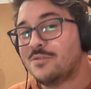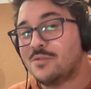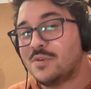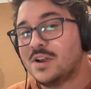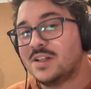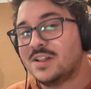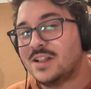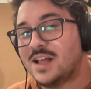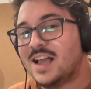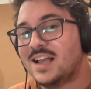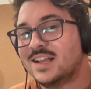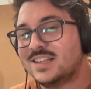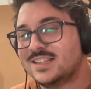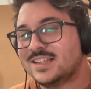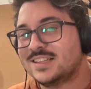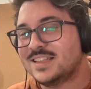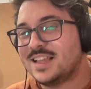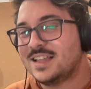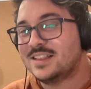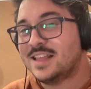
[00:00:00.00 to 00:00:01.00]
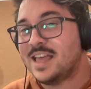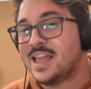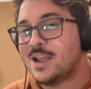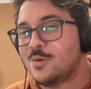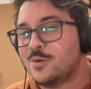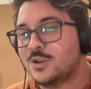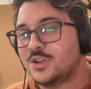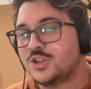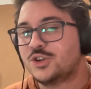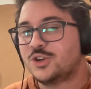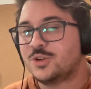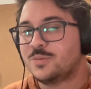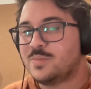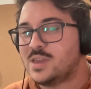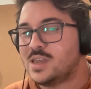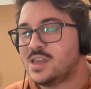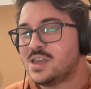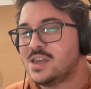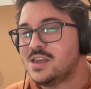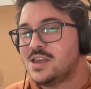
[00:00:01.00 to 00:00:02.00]
realizing that language could
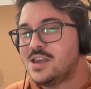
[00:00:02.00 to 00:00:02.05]
be